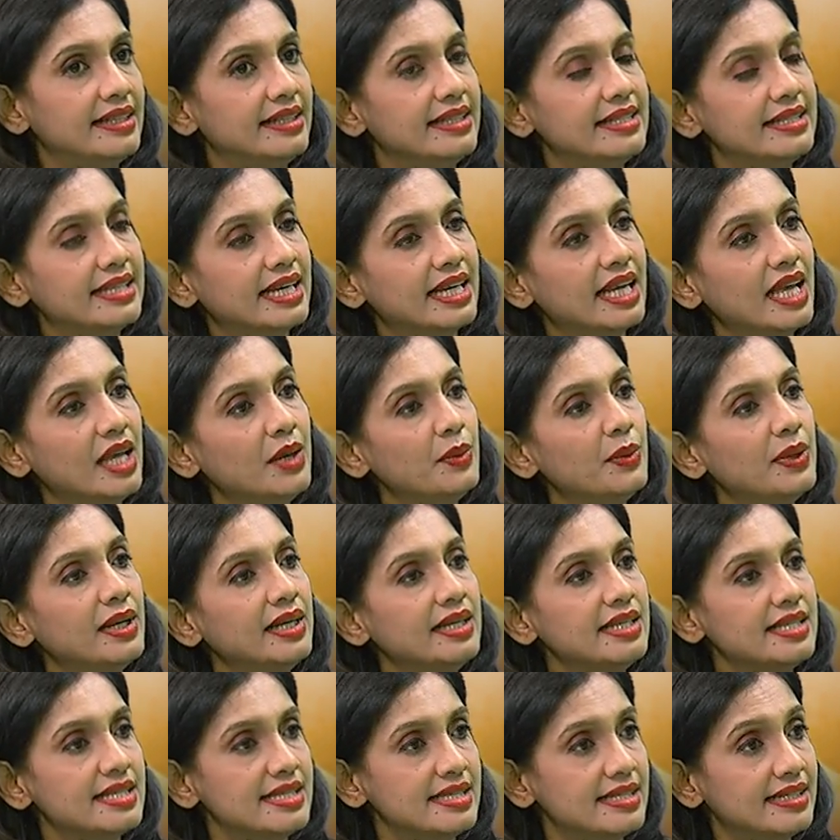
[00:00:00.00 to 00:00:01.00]
The second
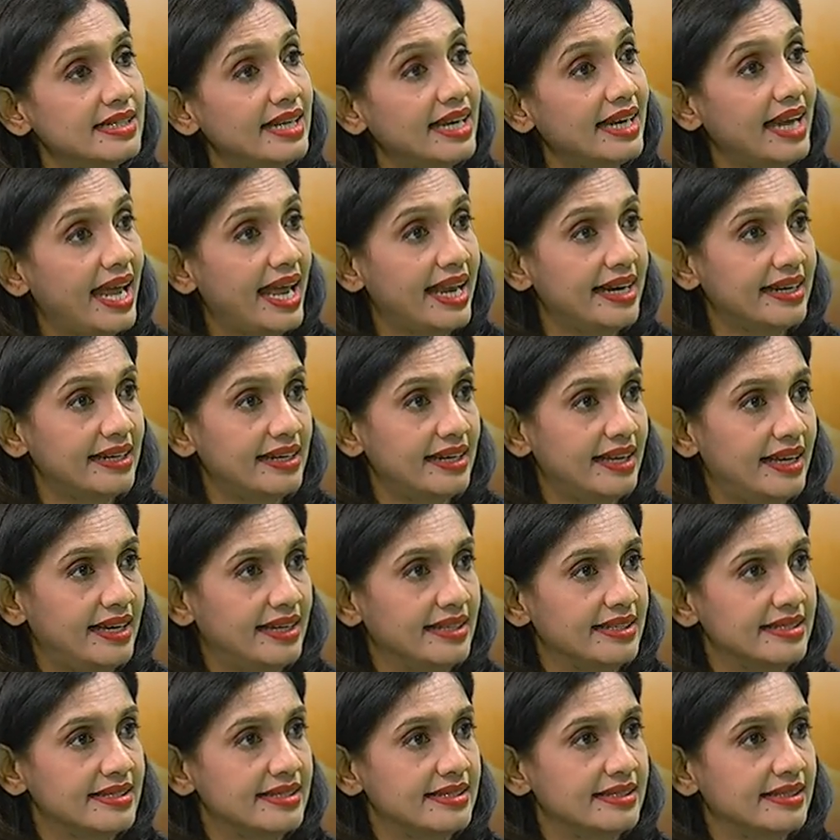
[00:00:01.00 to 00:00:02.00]
one is sit and
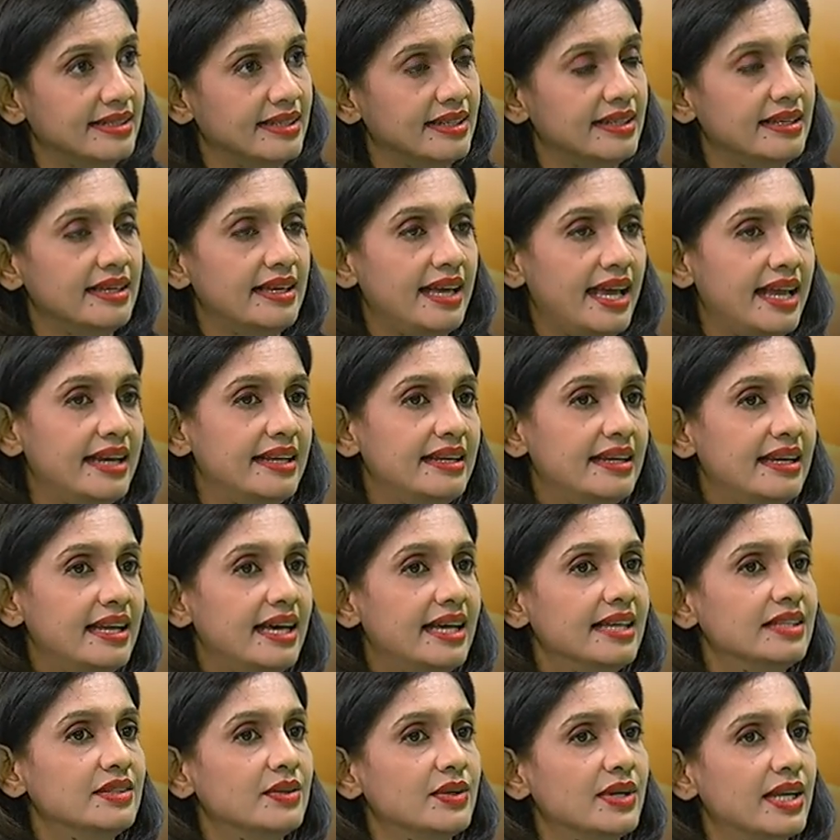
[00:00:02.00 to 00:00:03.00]
analyze.
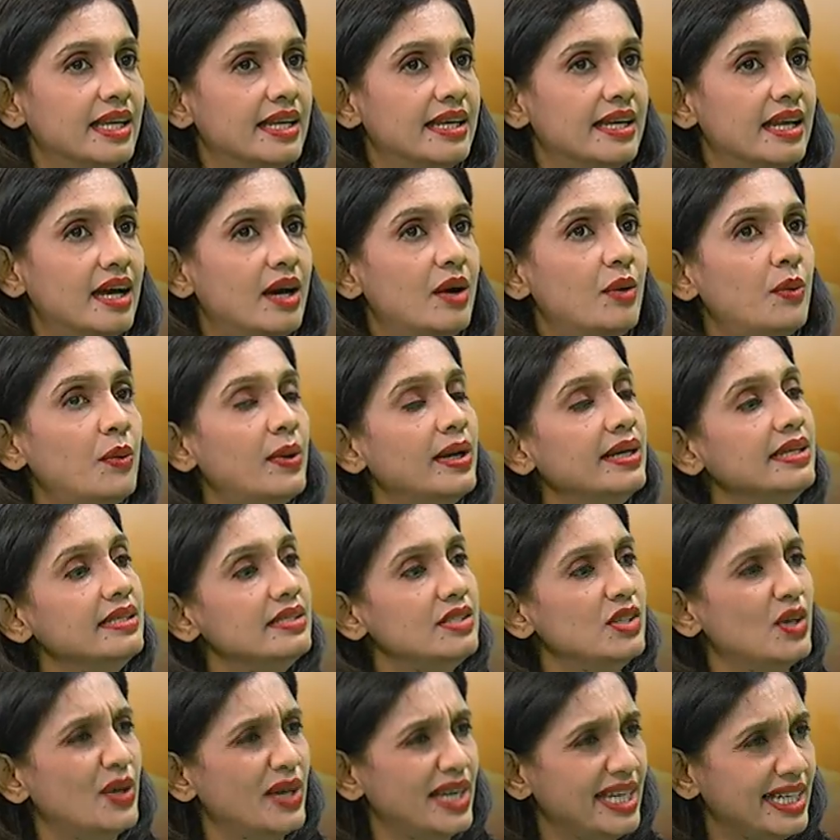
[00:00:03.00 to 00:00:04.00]
Analyze, okay, now what
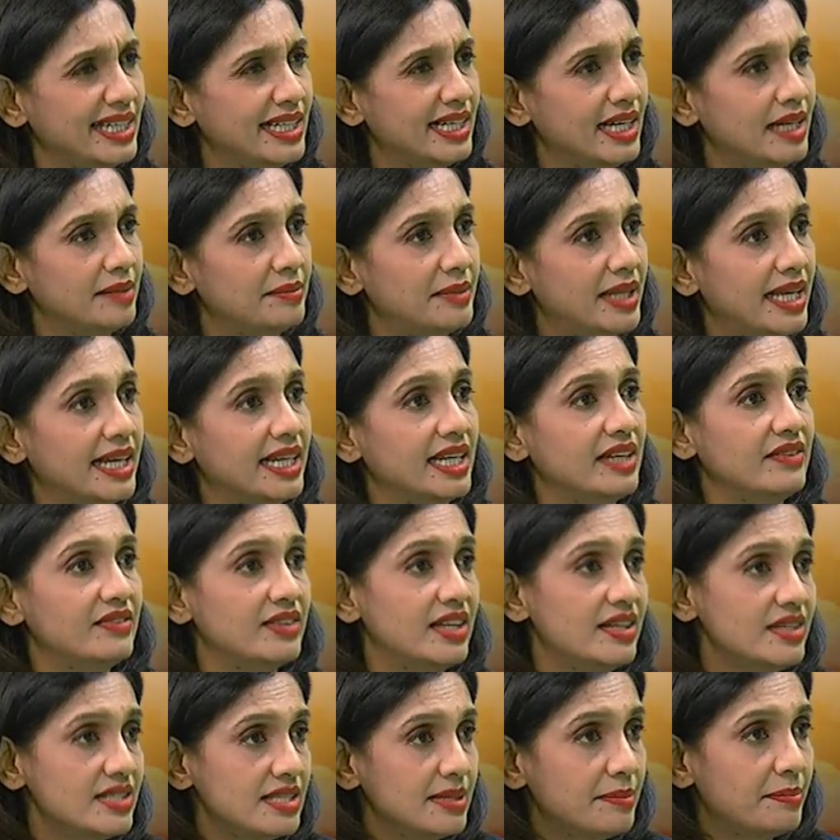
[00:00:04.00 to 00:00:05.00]
is your income like?
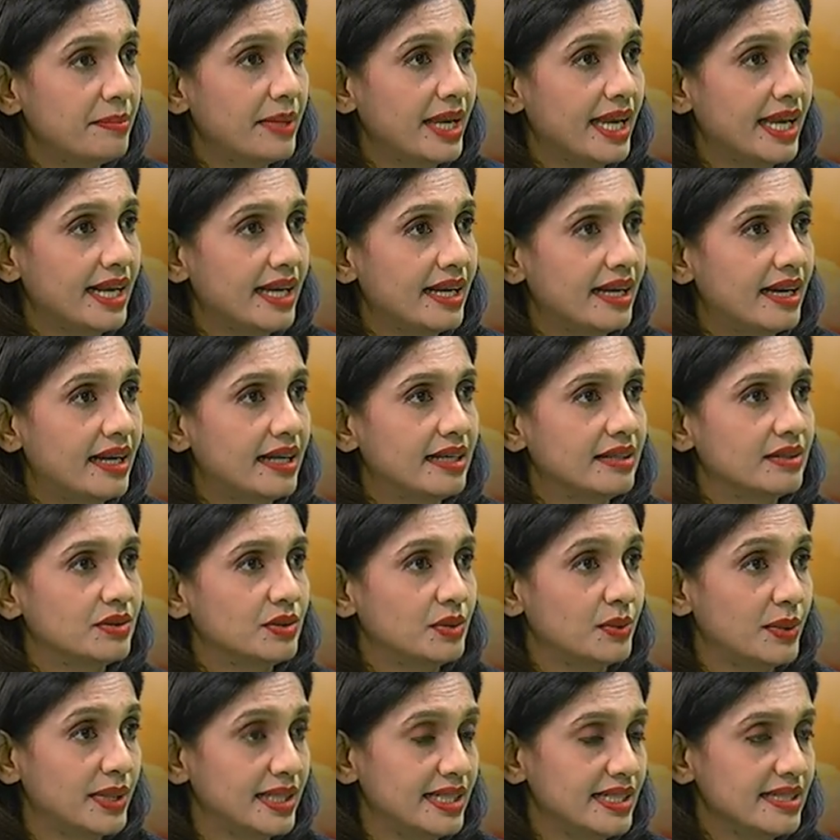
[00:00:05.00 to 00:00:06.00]
If there's a pay cut,
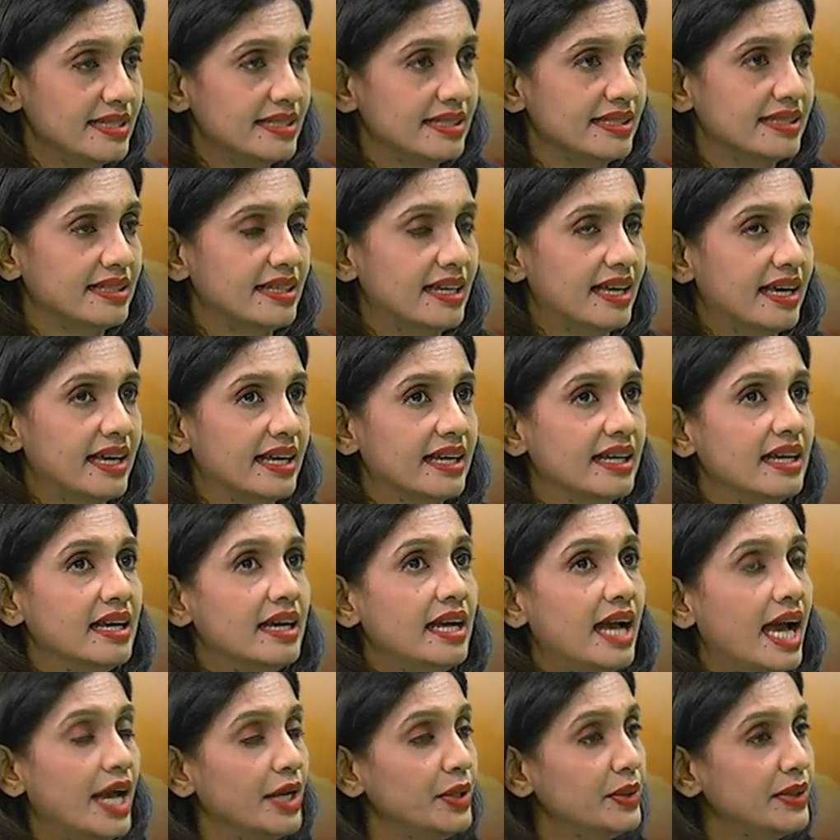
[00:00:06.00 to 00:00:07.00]
so what is it like?
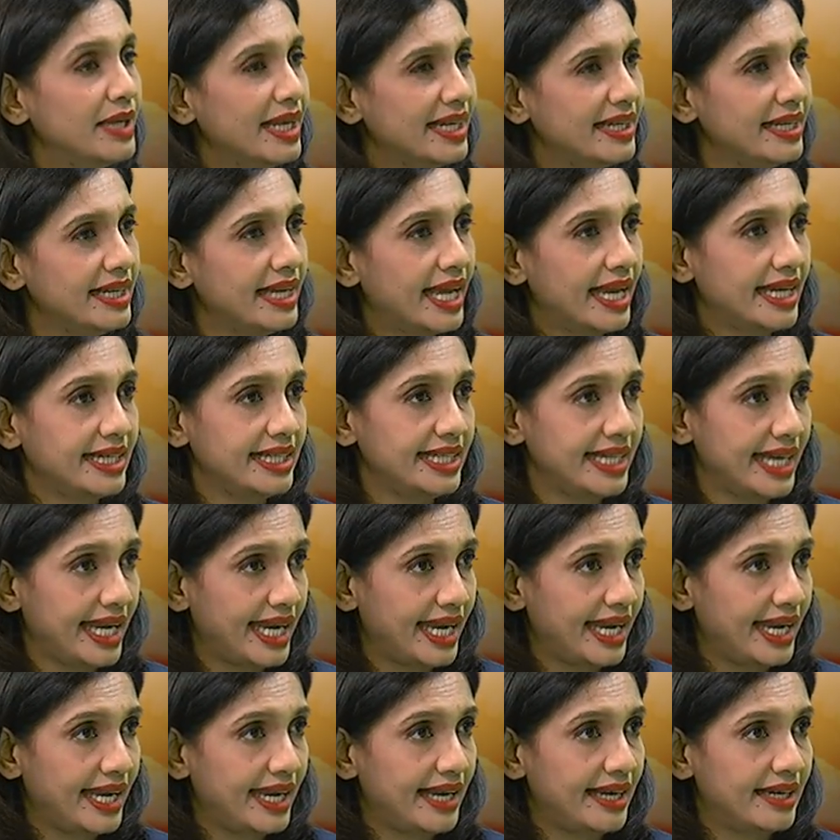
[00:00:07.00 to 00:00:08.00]
Are you getting any
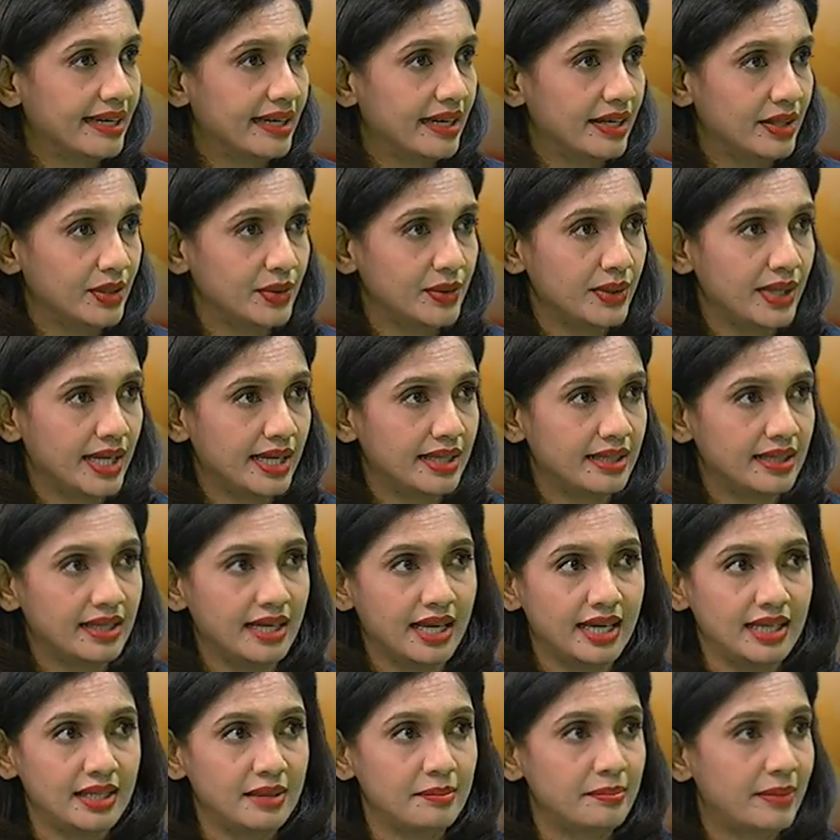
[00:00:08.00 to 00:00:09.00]
aid? Are you
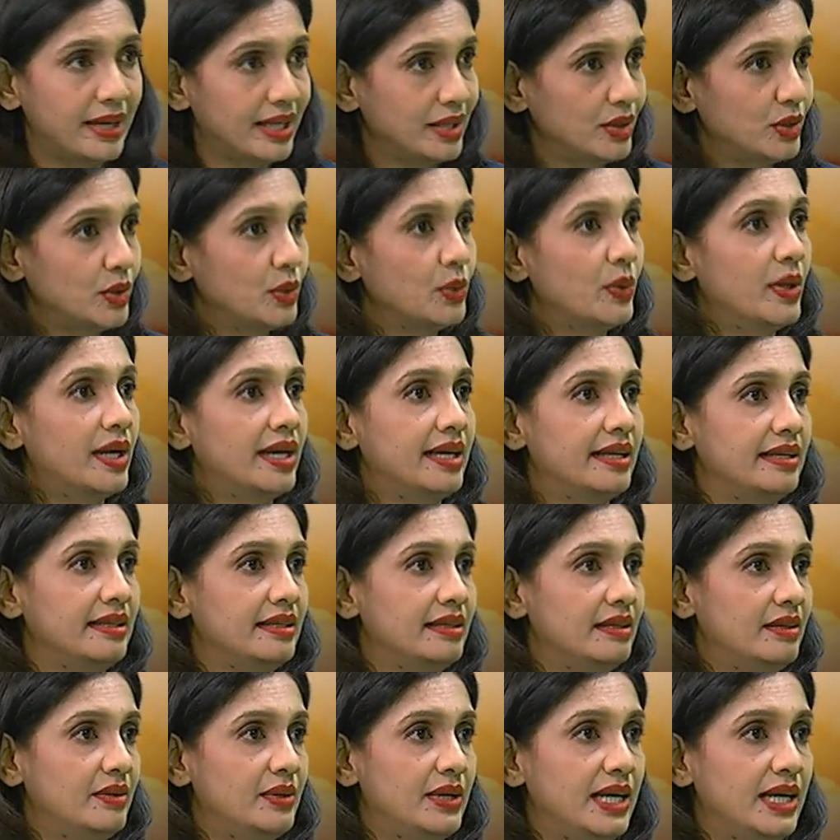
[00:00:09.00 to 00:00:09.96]
getting any bantuan?